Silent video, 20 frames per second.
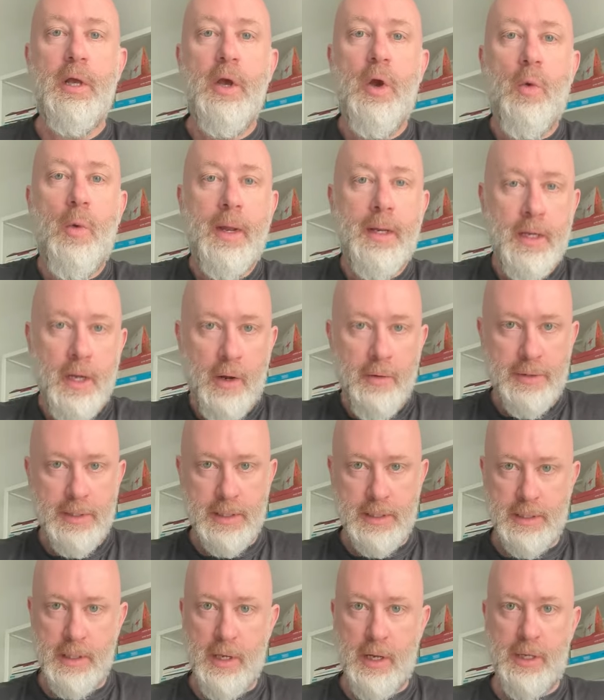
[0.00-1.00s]
When
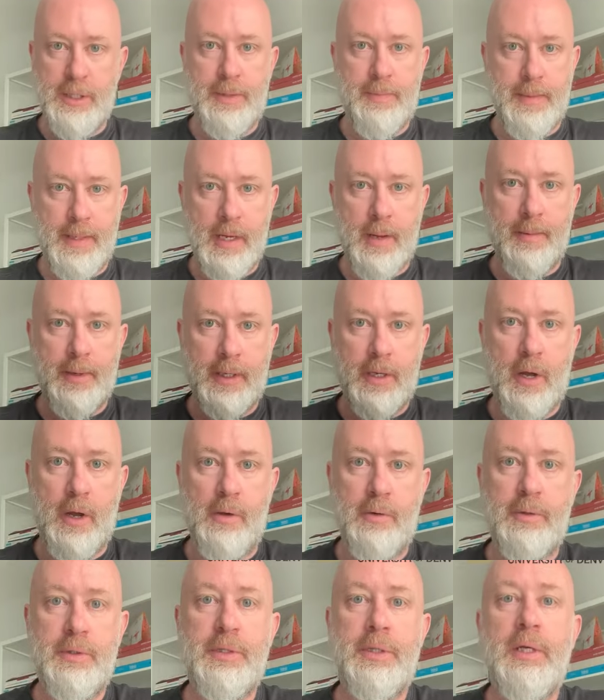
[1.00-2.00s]
coaches learn to become a
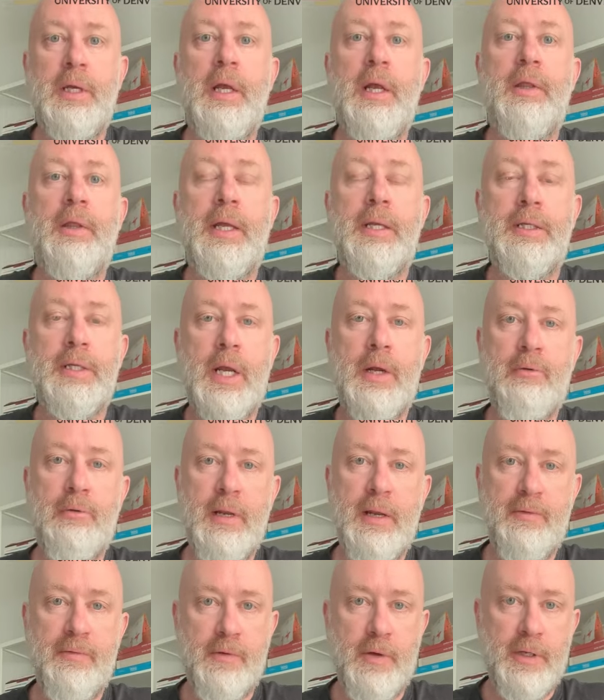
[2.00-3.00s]
coach, they
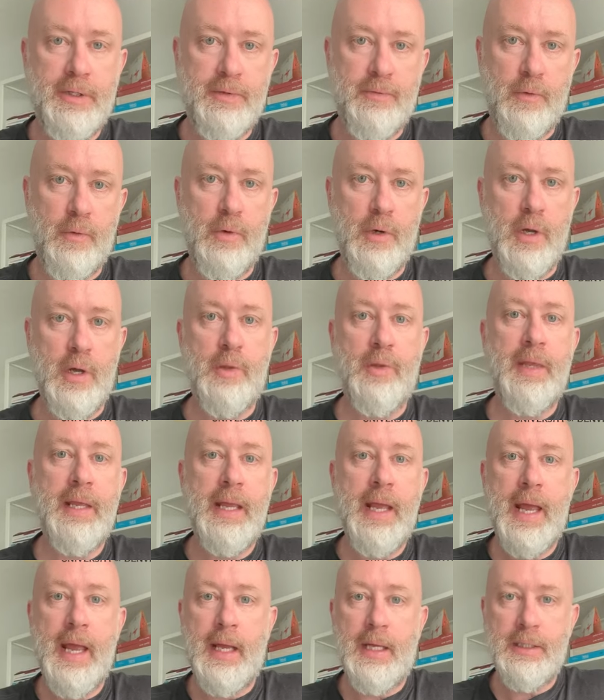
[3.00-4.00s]
generally first of all learn
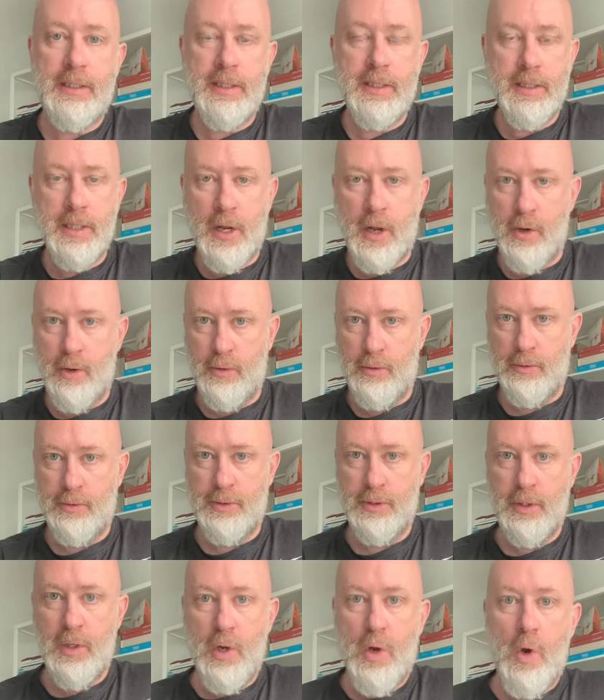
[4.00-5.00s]
the X's and
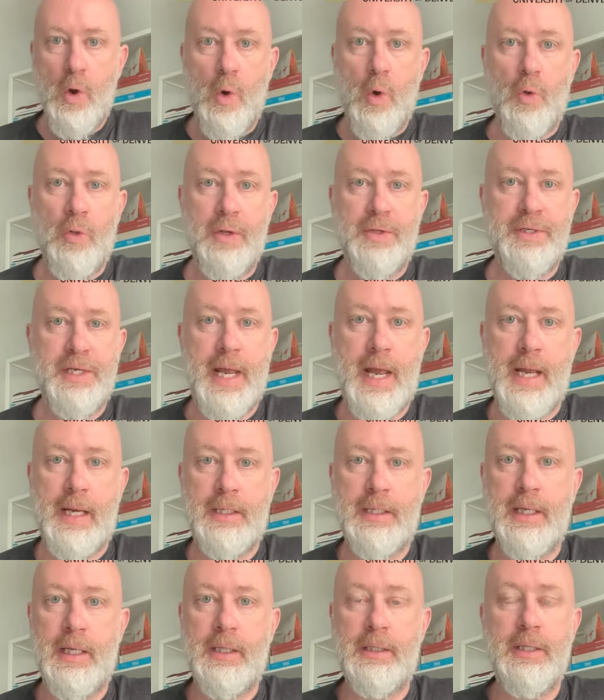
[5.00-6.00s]
O's, or the
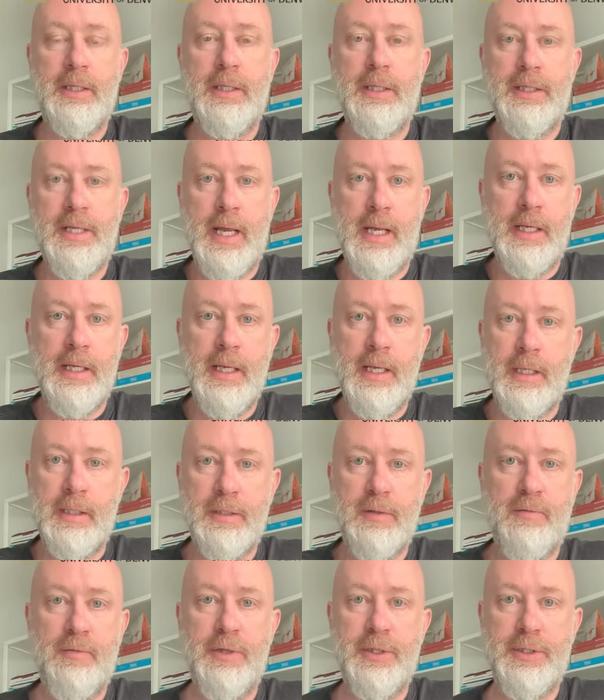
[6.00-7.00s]
tactics and the techniques
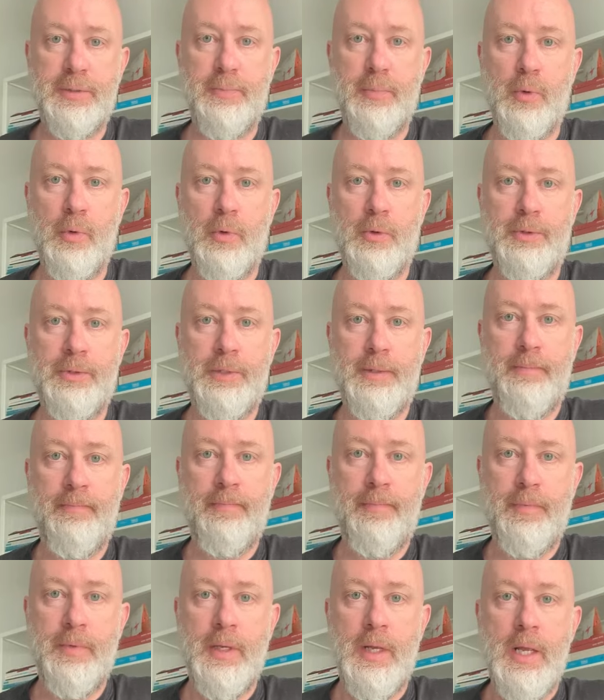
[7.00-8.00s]
of the sport.
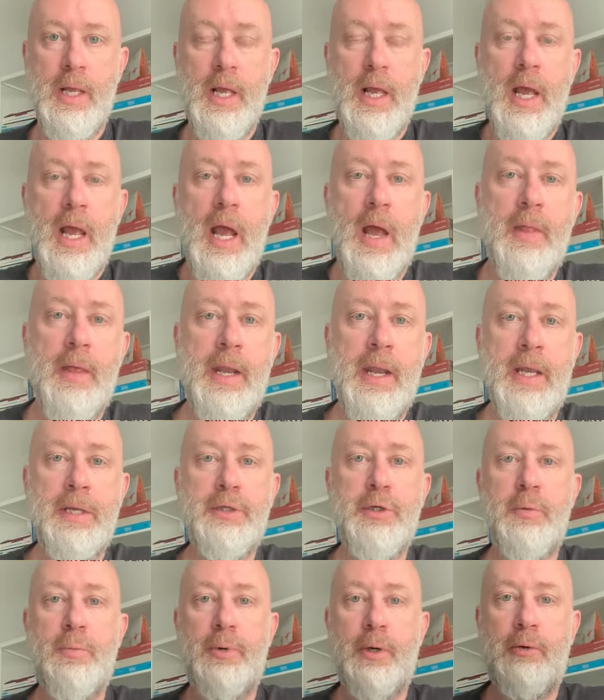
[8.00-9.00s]
And then as
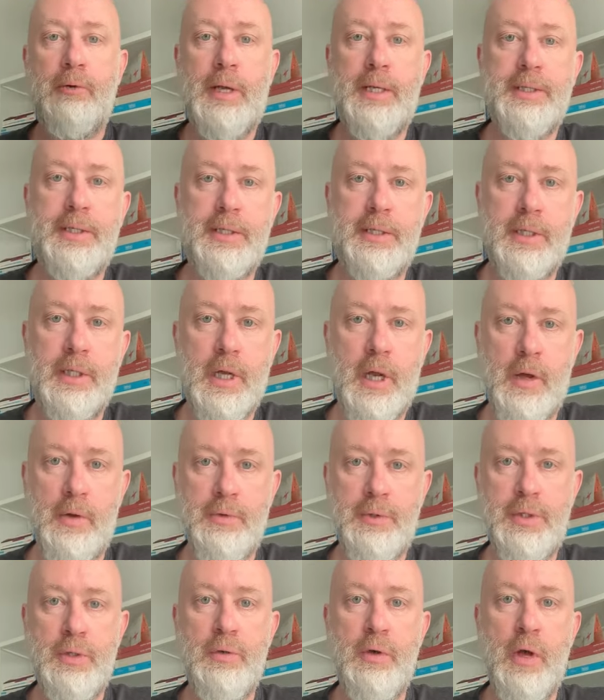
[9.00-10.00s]
you progress as a
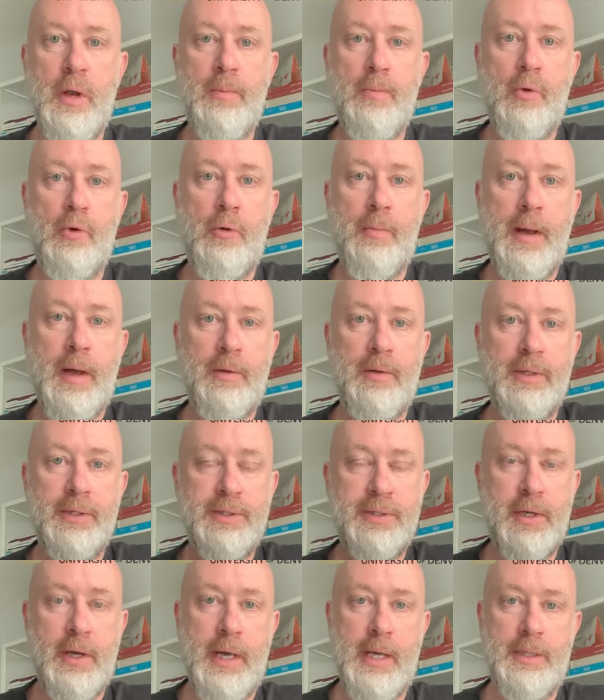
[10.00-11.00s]
coach, you learn more about the
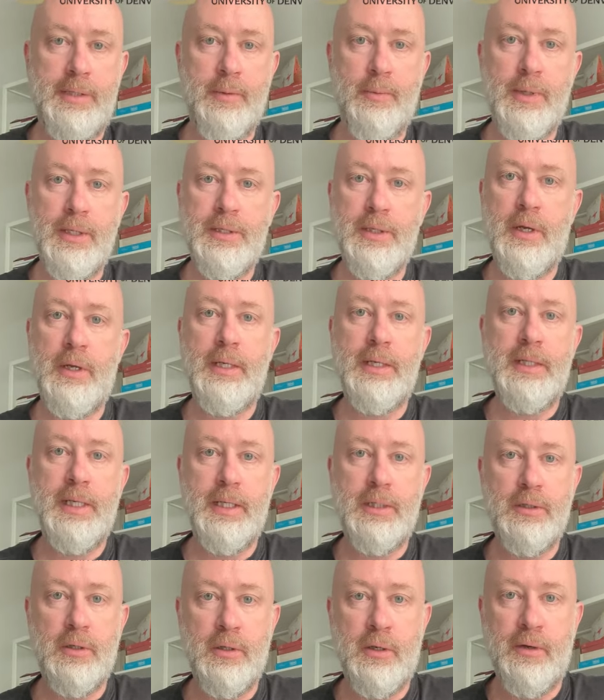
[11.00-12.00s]
science, and we certainly
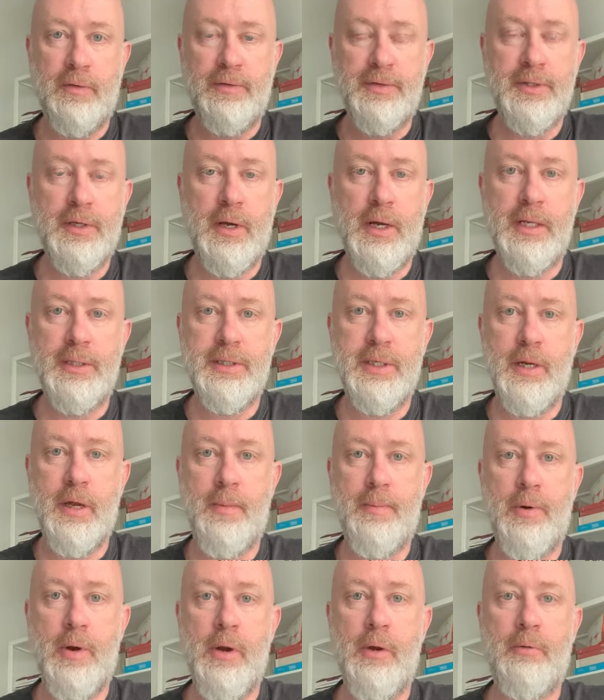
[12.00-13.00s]
teach a lot of science in our
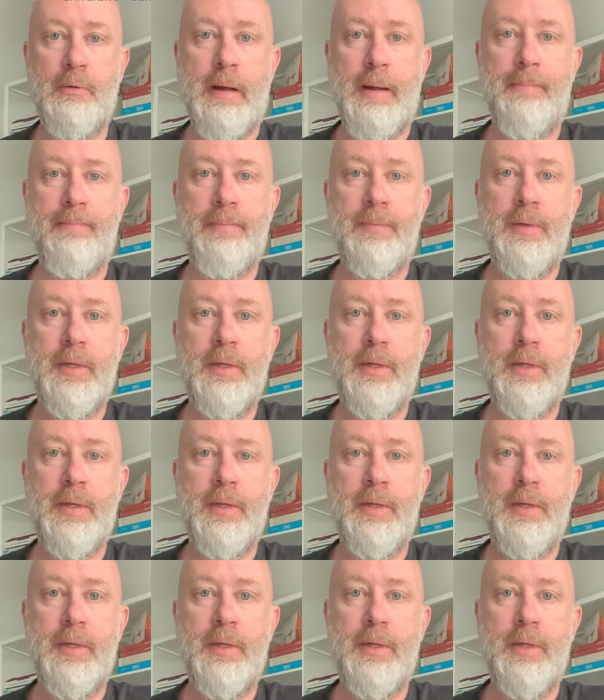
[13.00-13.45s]
program.